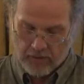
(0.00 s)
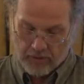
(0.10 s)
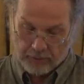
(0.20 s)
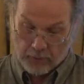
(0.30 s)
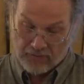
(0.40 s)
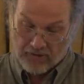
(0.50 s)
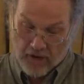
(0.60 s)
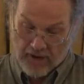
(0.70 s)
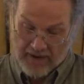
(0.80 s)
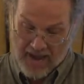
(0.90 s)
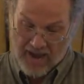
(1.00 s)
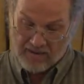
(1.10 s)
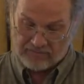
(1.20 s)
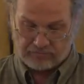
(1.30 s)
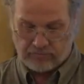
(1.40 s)
So far, I
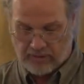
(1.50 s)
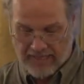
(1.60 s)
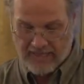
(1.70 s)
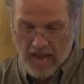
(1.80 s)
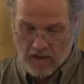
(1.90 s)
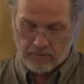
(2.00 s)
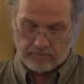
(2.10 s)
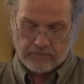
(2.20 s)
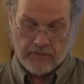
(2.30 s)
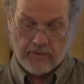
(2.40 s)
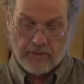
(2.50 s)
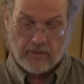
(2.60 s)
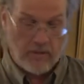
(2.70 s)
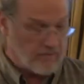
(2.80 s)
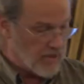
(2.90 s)
have laid out the
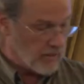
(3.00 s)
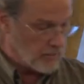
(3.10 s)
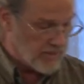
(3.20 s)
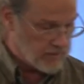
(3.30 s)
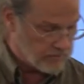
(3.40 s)
development